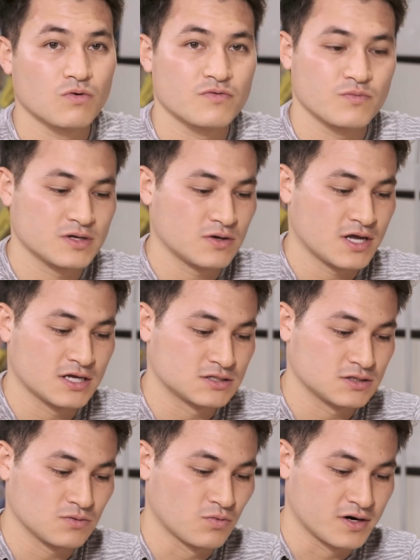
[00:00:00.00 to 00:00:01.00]
well, we
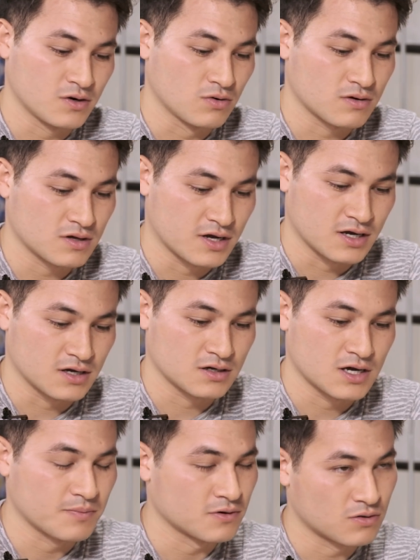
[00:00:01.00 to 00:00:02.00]
hit
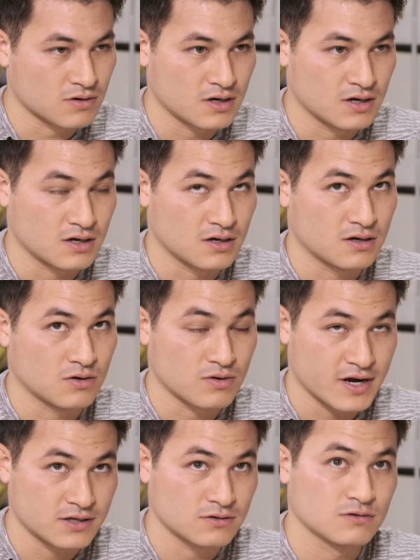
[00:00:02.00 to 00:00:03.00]
couple in
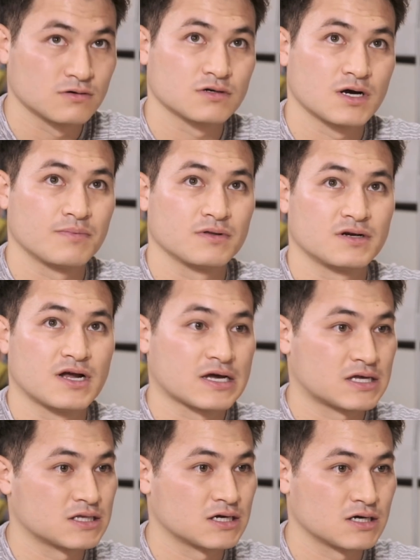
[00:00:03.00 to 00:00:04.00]
Hokkaido, couple in
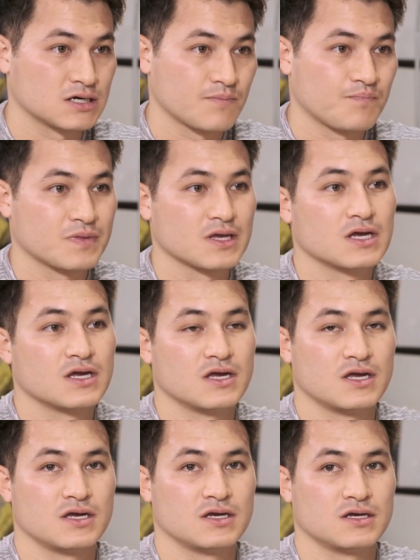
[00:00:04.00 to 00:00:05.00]
Akita,
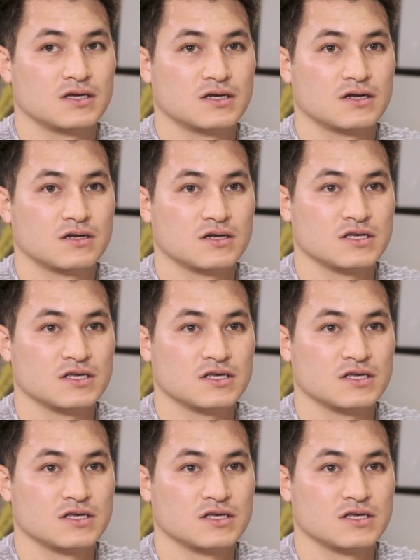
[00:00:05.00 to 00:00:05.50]
in